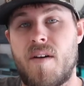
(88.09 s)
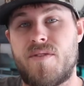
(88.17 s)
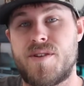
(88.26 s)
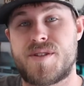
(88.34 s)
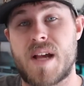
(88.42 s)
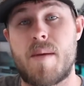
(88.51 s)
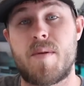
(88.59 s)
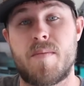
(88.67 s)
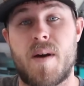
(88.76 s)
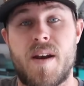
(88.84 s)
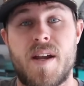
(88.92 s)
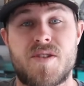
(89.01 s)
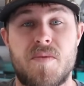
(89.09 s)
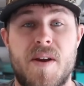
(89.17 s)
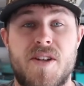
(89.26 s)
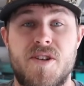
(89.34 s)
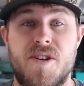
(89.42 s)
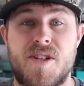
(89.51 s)
for Cyber Monday, so
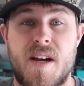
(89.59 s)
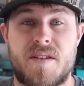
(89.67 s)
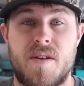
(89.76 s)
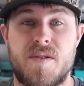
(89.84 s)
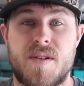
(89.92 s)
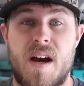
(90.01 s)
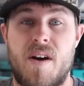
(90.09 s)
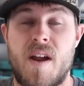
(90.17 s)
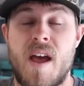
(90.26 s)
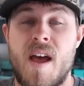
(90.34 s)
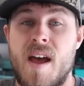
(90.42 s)
make sure to check those out.